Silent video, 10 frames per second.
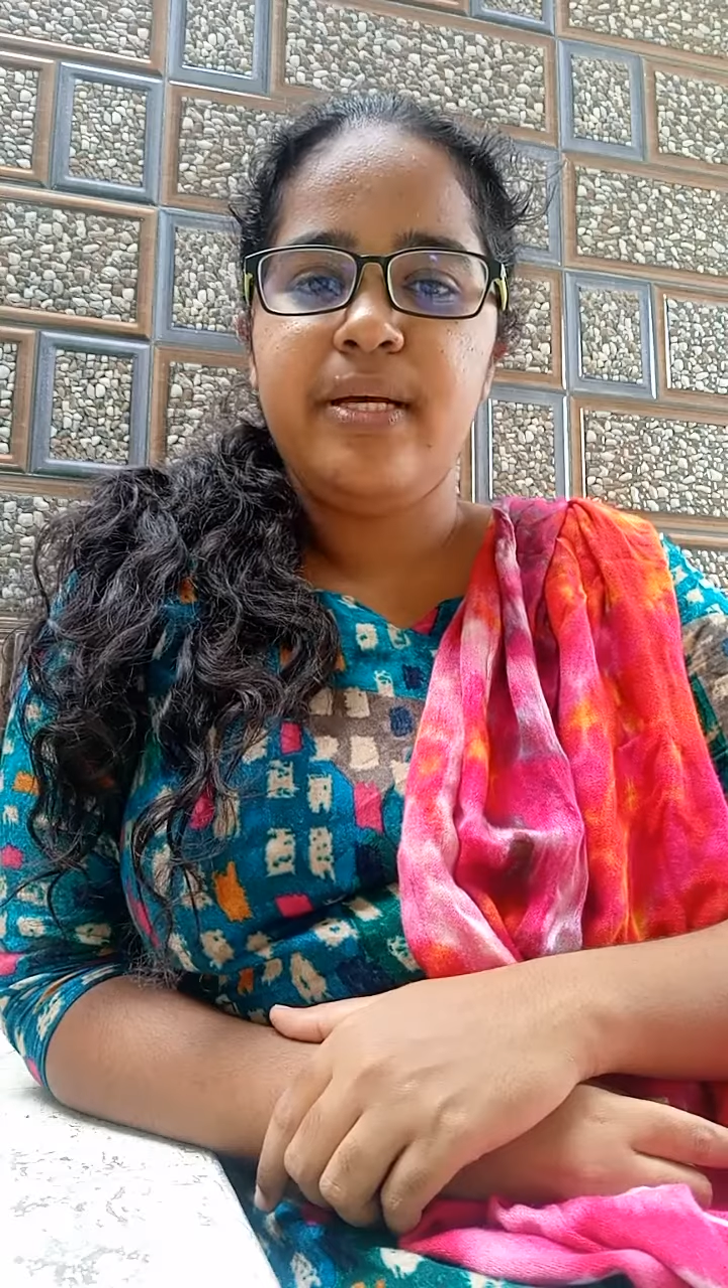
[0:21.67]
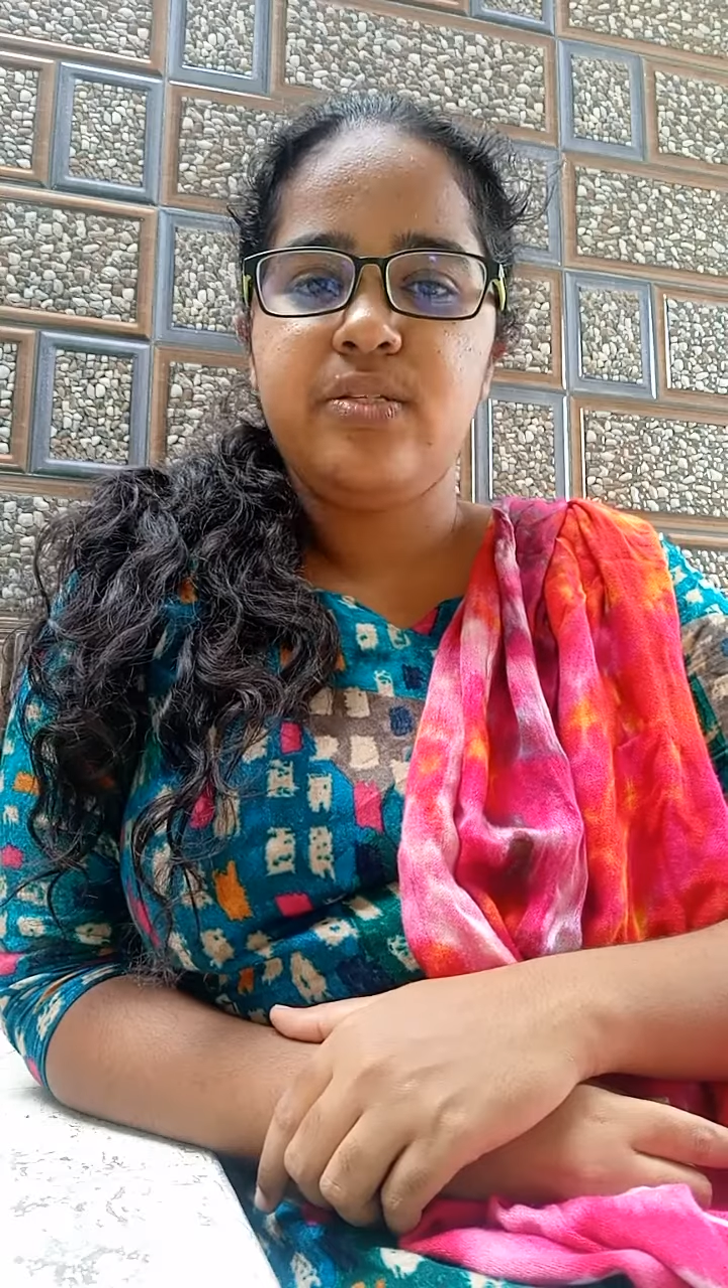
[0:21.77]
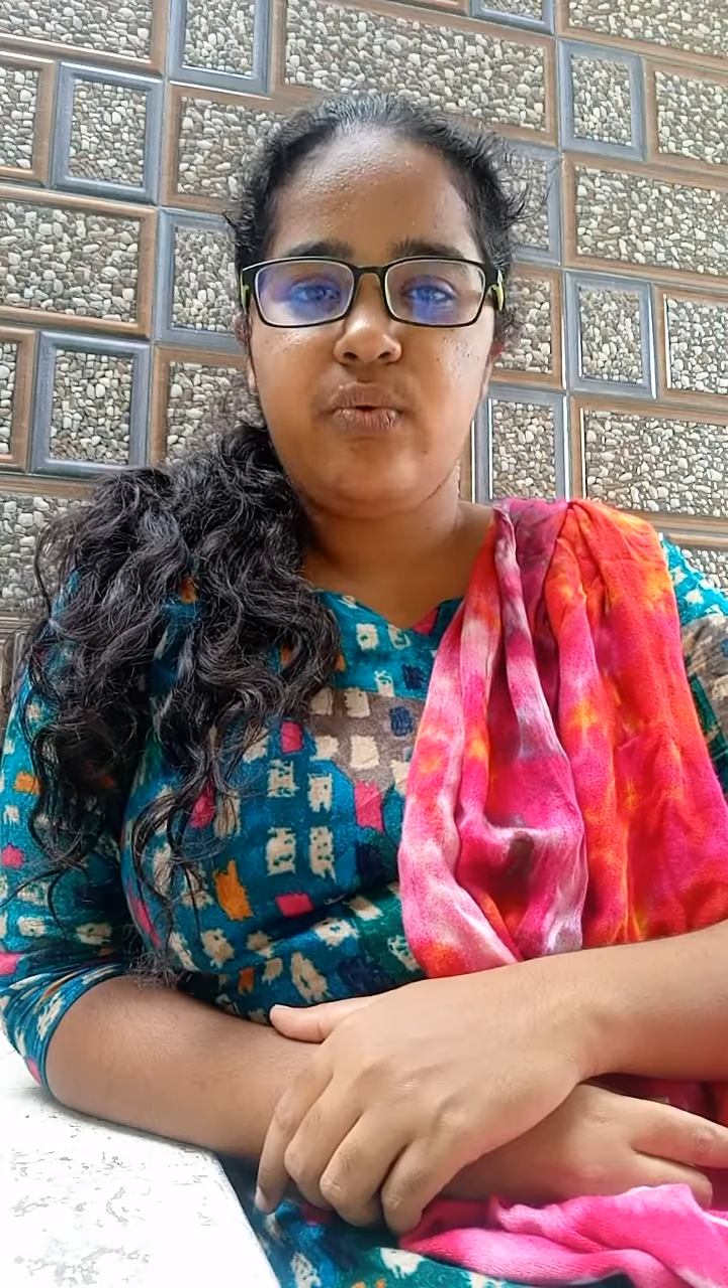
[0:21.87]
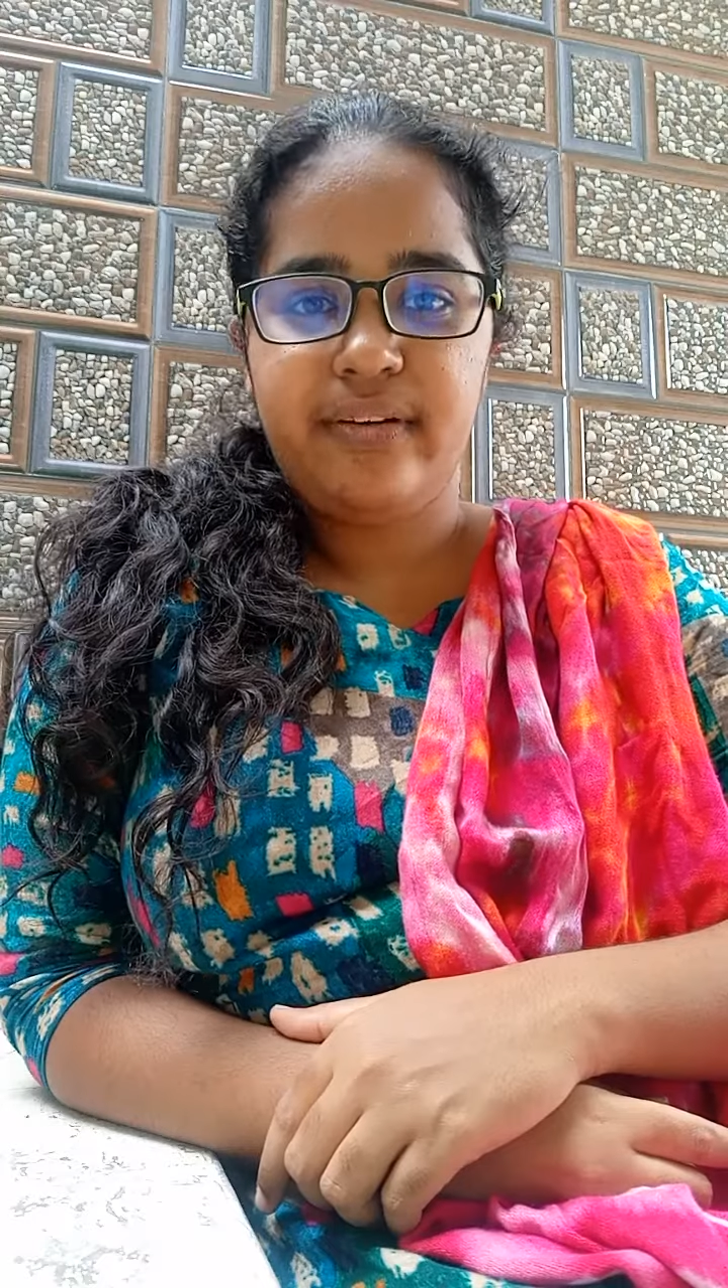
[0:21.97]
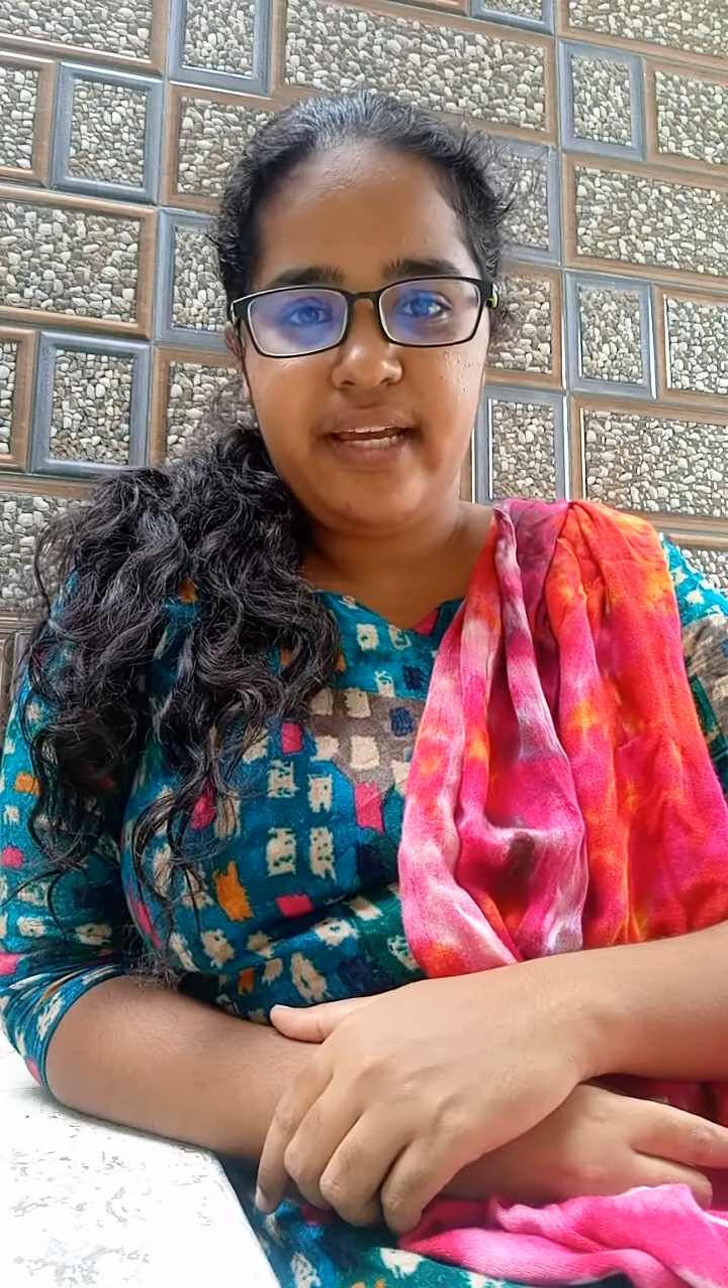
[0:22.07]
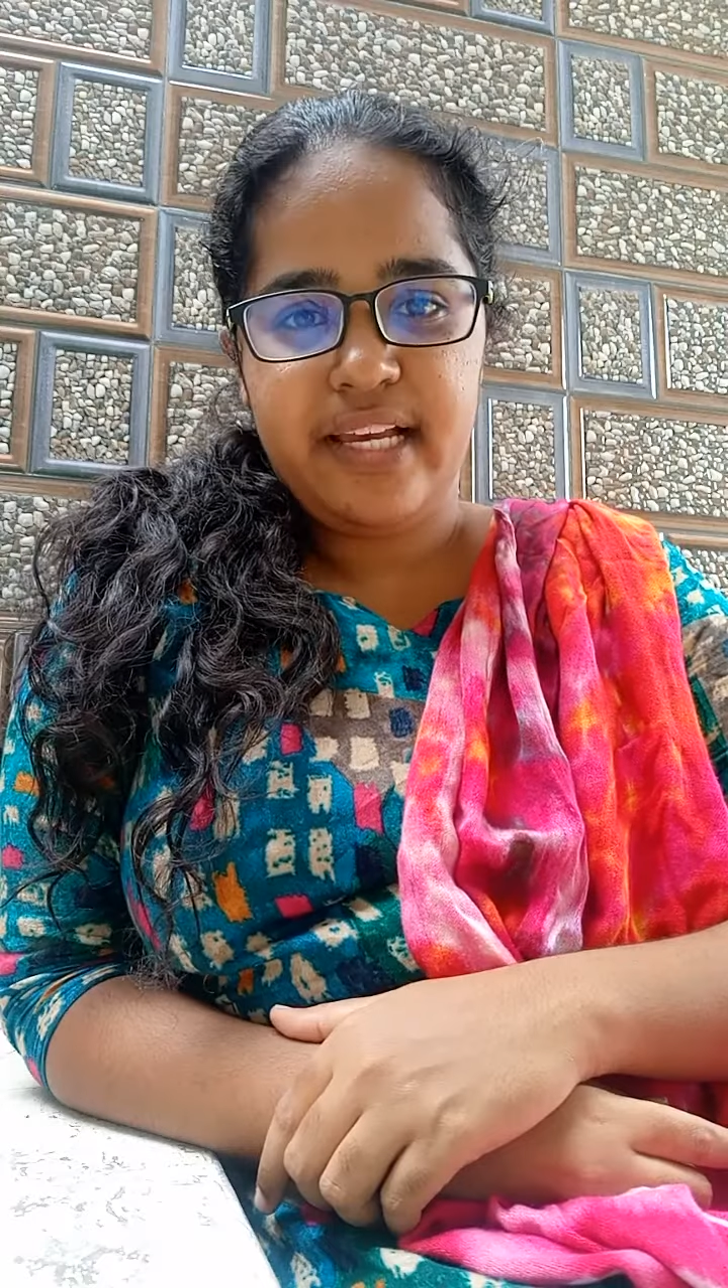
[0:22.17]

months work